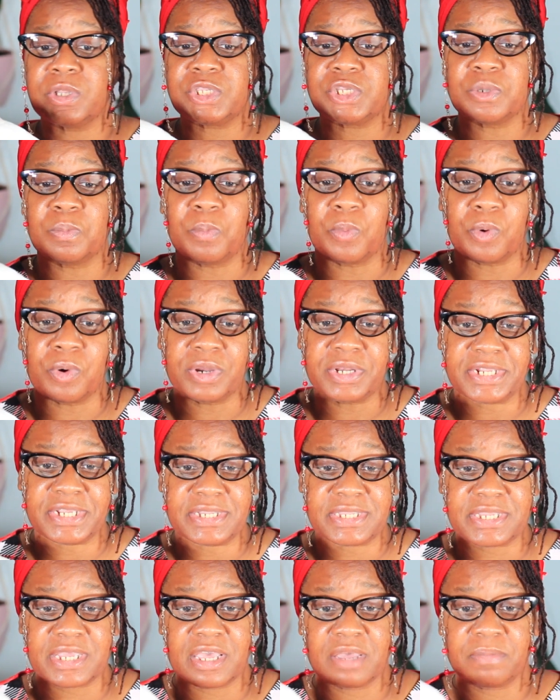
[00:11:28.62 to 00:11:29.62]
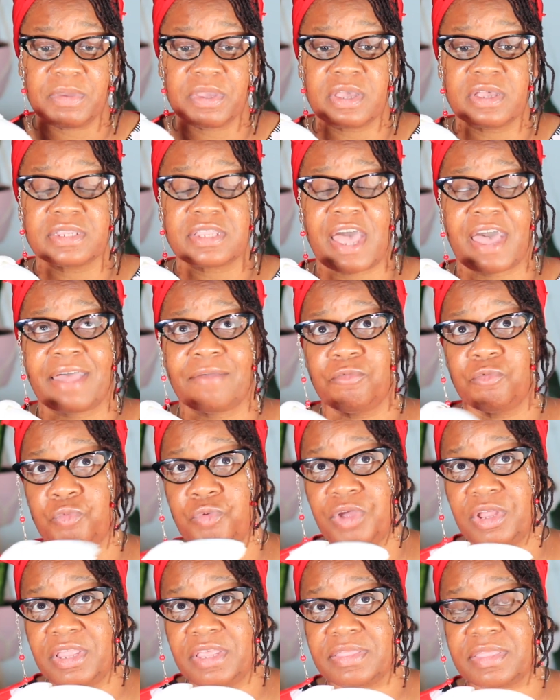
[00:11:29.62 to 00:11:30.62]
into more detail because I
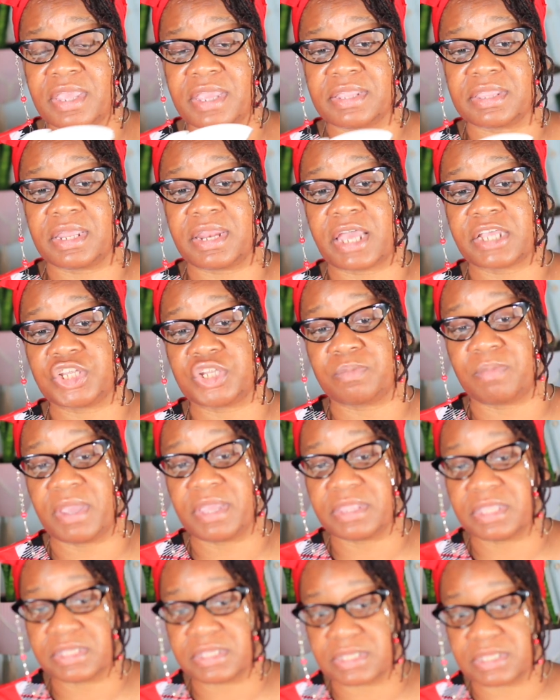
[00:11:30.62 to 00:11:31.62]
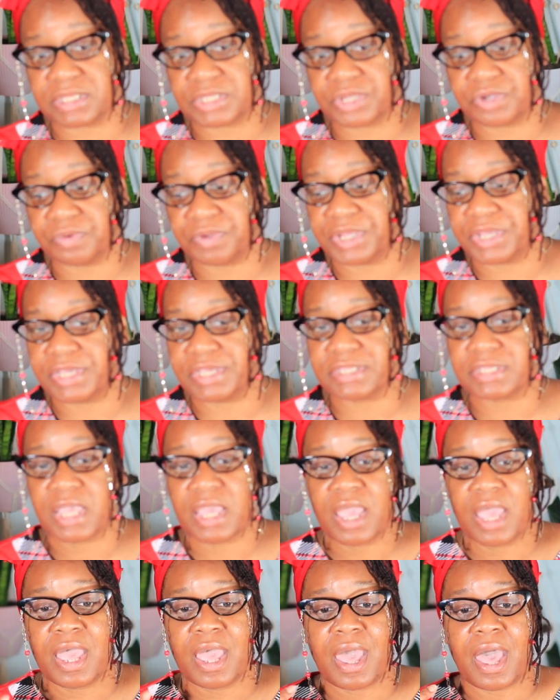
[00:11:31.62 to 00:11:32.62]
really think that I should make this a series.
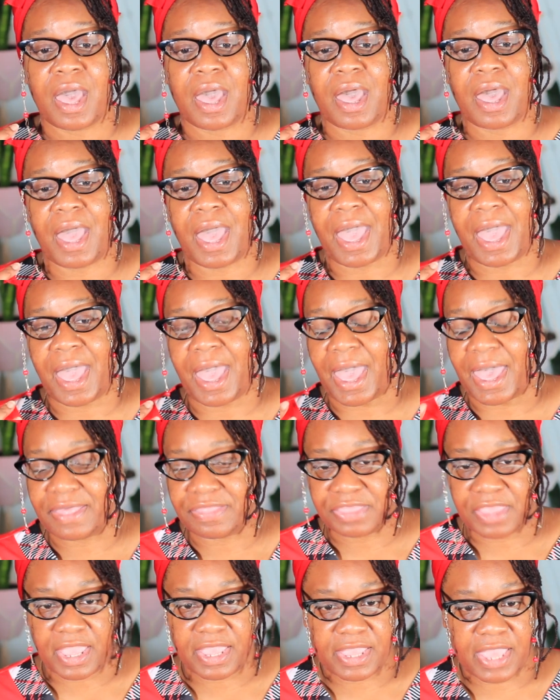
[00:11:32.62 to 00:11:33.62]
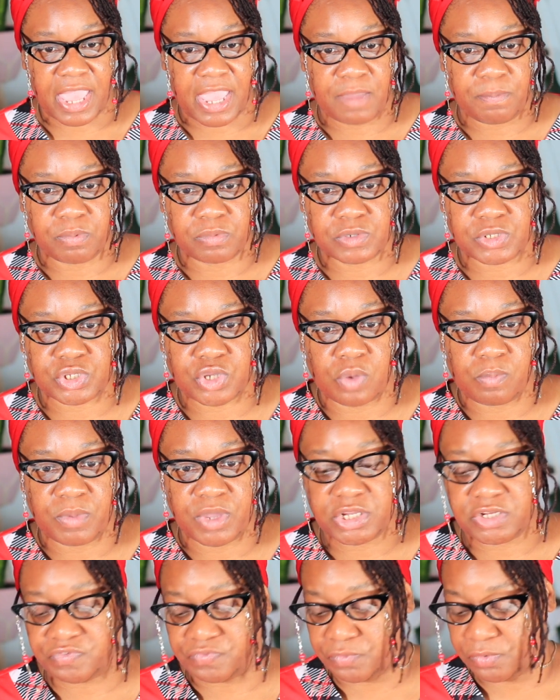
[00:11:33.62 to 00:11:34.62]
I thank April so
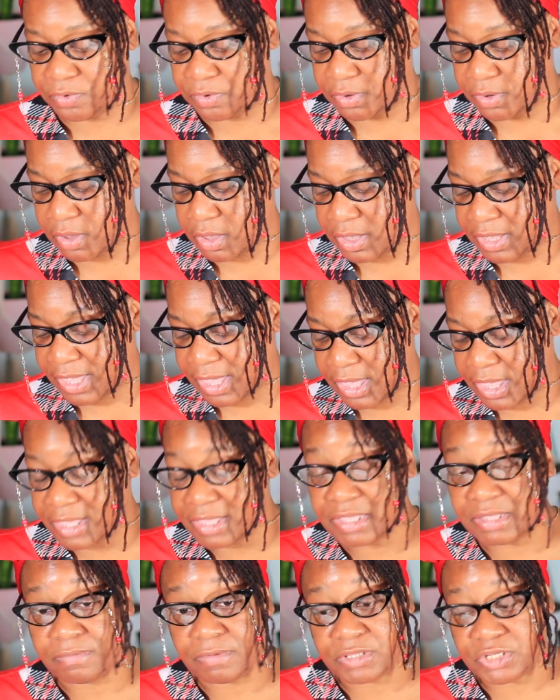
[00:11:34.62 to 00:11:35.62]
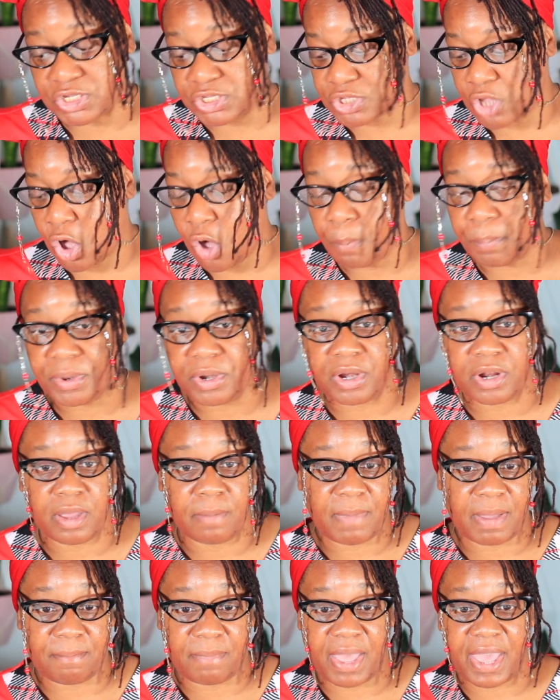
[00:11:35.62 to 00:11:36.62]
much for just opening up
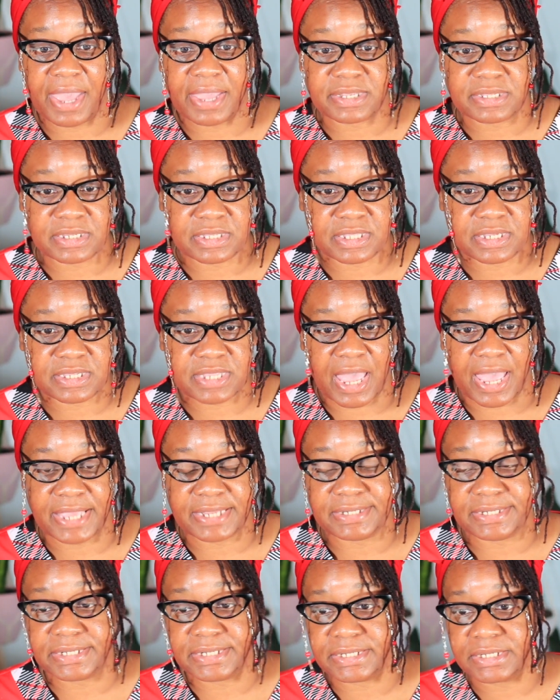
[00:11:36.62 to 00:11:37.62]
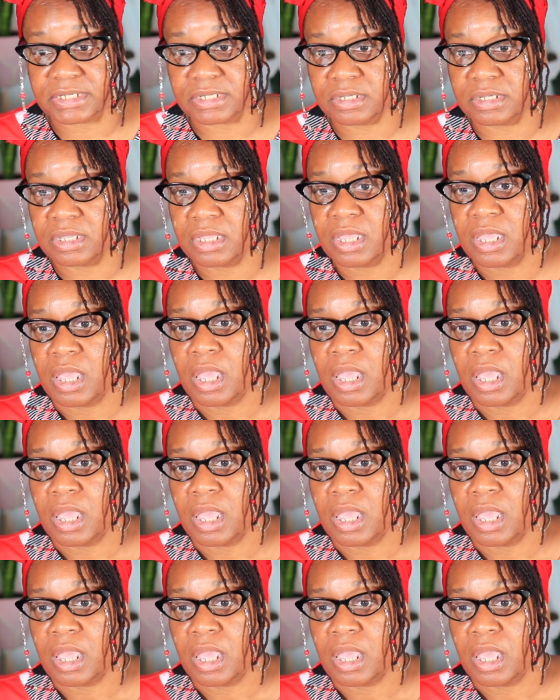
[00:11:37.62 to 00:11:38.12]
my mind to this idea